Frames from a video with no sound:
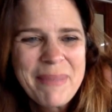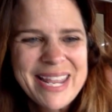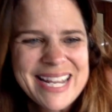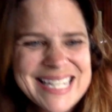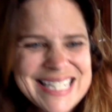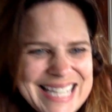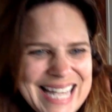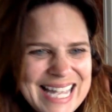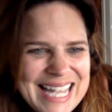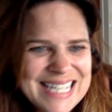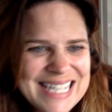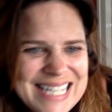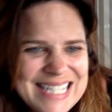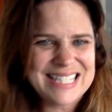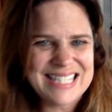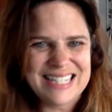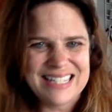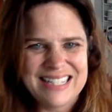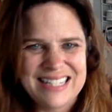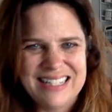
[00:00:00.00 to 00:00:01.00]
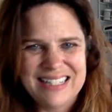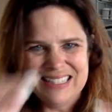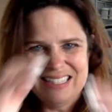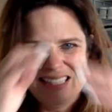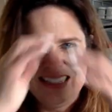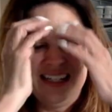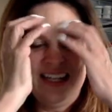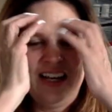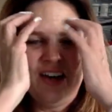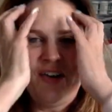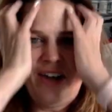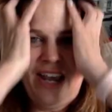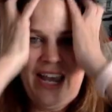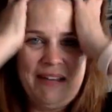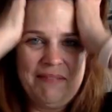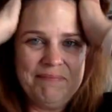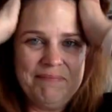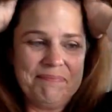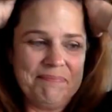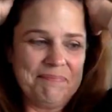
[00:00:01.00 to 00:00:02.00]
make sense?
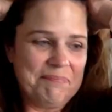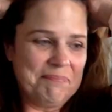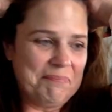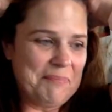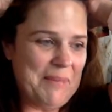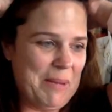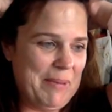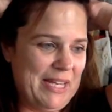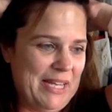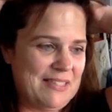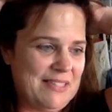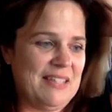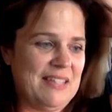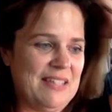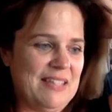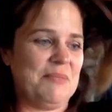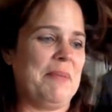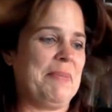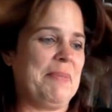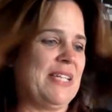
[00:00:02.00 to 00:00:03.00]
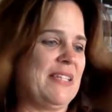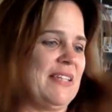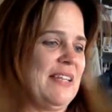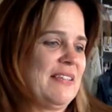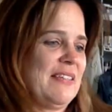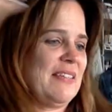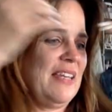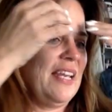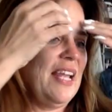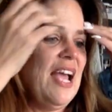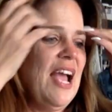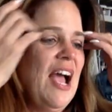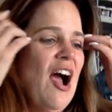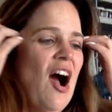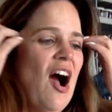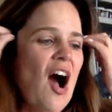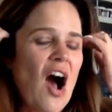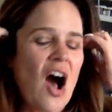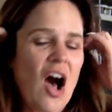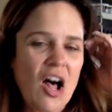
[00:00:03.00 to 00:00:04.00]
Okay, maybe it does, maybe it doesn't.
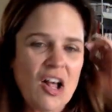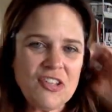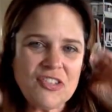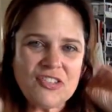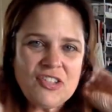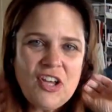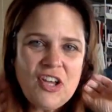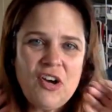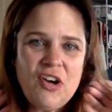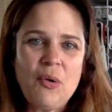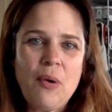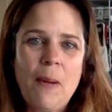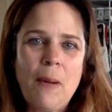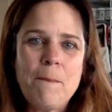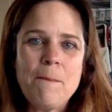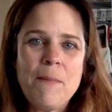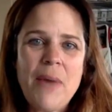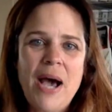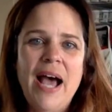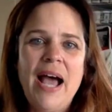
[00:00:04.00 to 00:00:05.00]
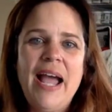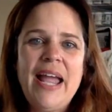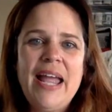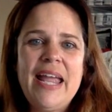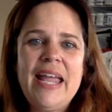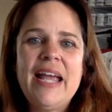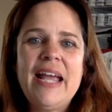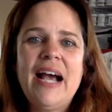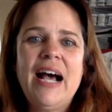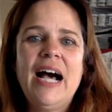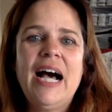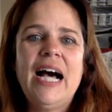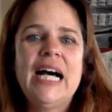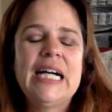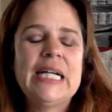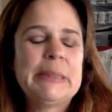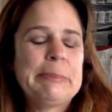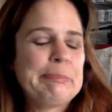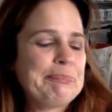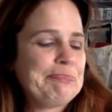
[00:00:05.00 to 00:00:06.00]
Also, my
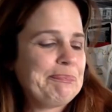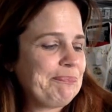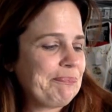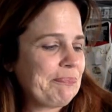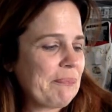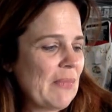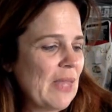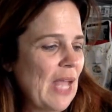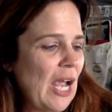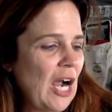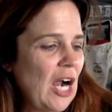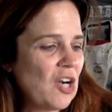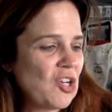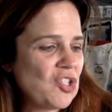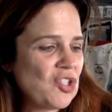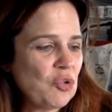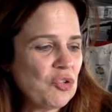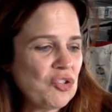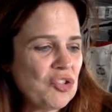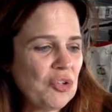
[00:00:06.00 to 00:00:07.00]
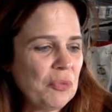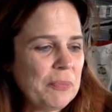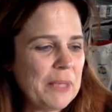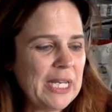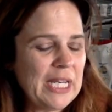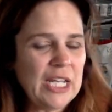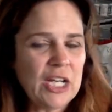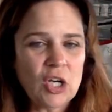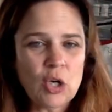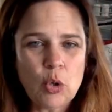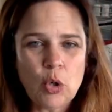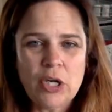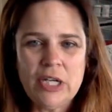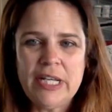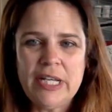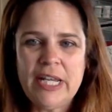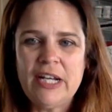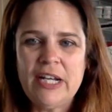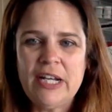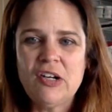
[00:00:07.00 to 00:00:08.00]
um, our social media
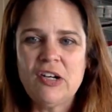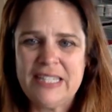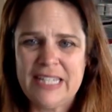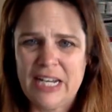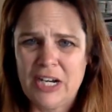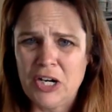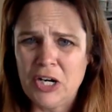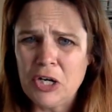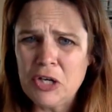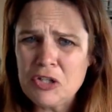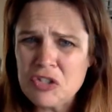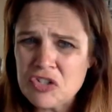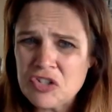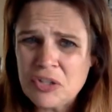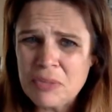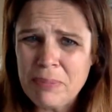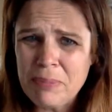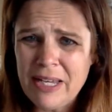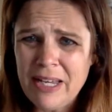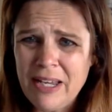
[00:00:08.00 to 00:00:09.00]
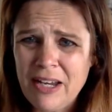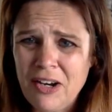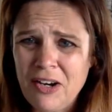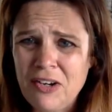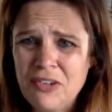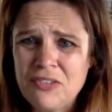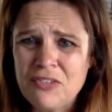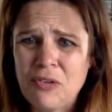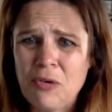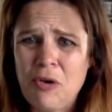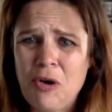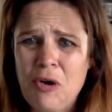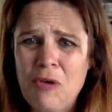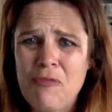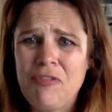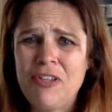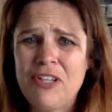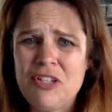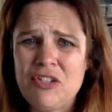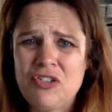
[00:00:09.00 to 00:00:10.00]
coordinator Sarah should be here, so
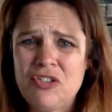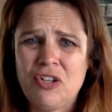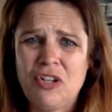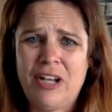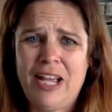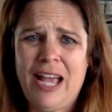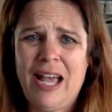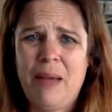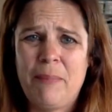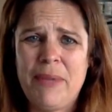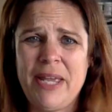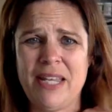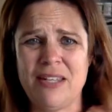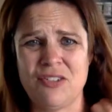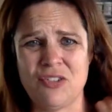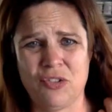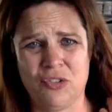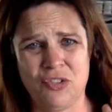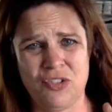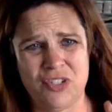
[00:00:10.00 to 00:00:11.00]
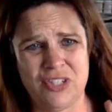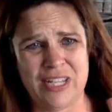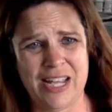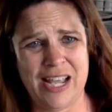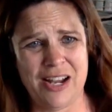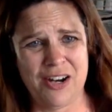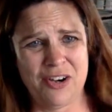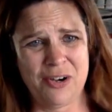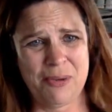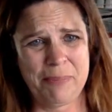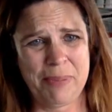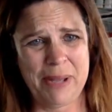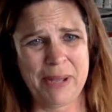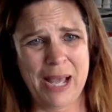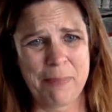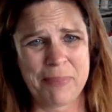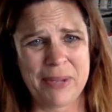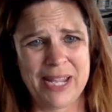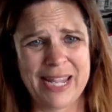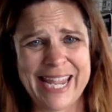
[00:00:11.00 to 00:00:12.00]
hopefully she'll comment or start
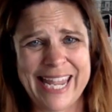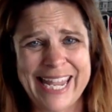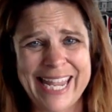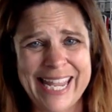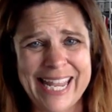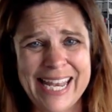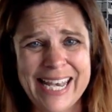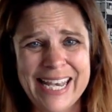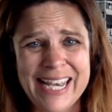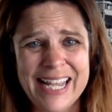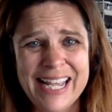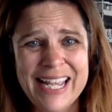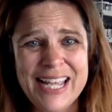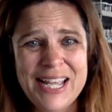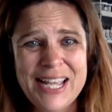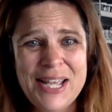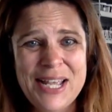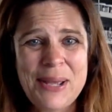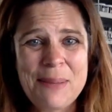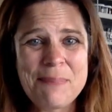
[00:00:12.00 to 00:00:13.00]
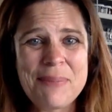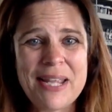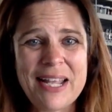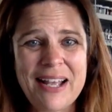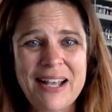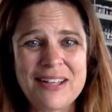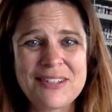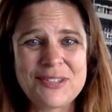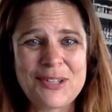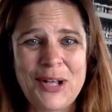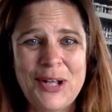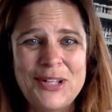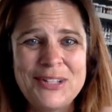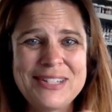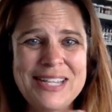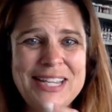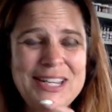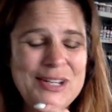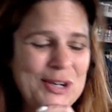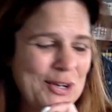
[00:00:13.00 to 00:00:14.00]
popping in because I'll
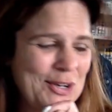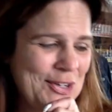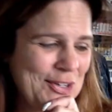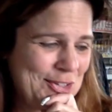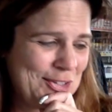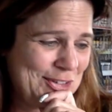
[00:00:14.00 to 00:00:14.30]
need her to